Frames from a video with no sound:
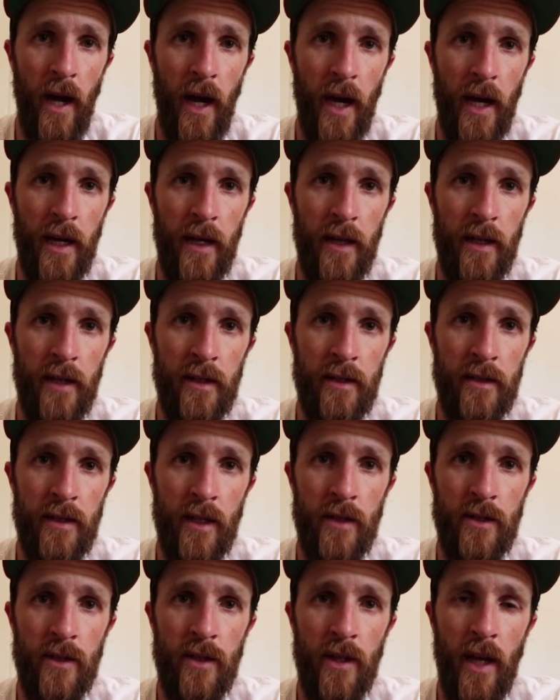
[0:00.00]
I
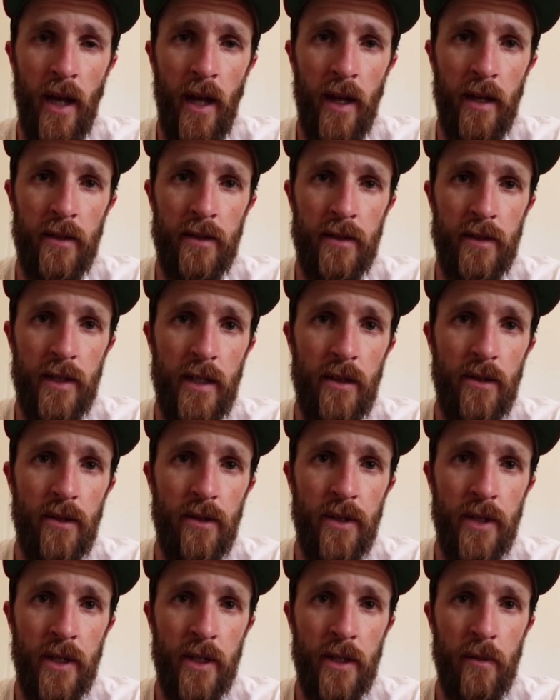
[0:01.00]
essentially had
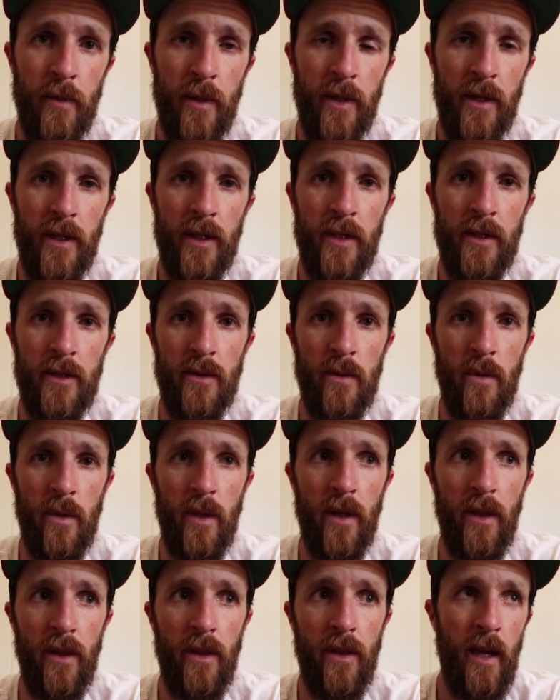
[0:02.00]
zero experience
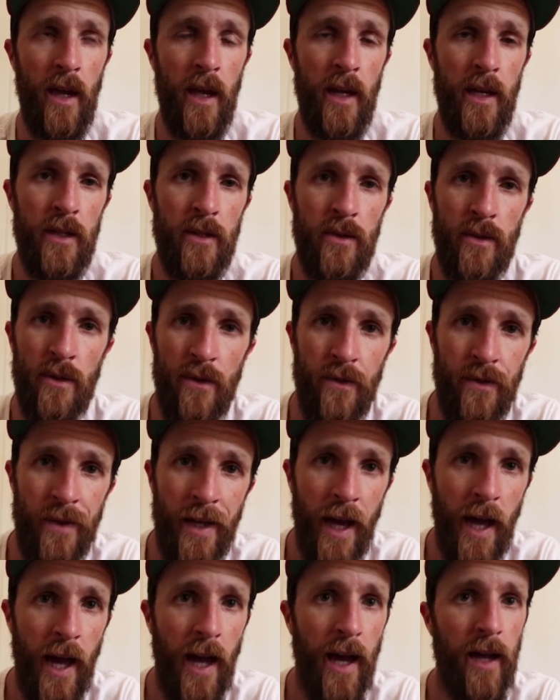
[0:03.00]
with any sort of
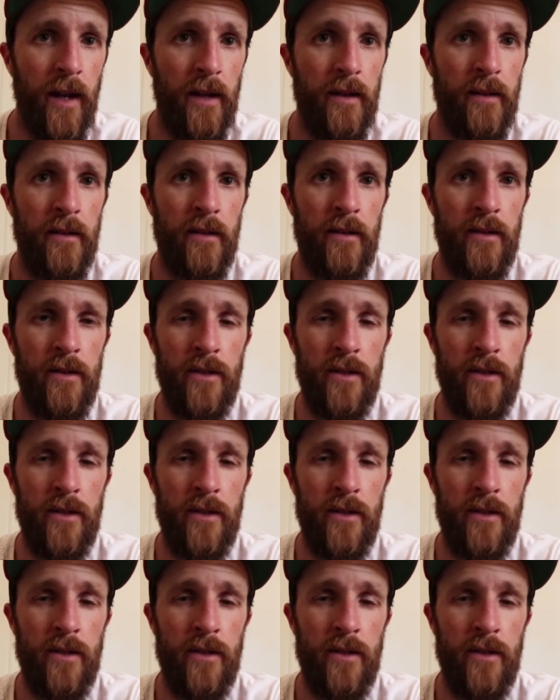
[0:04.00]
CAD